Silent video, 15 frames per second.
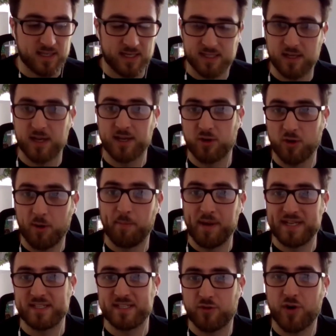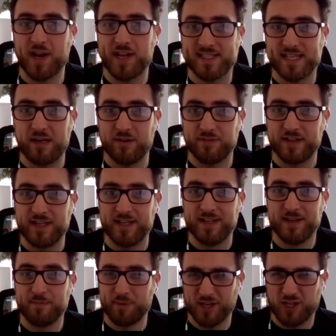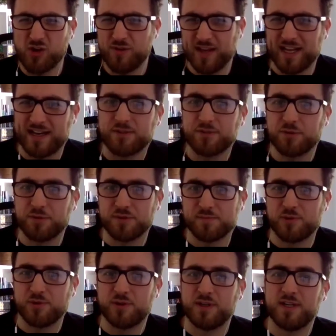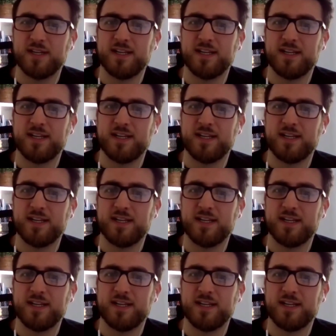I got better grades out of it by going outdoors more.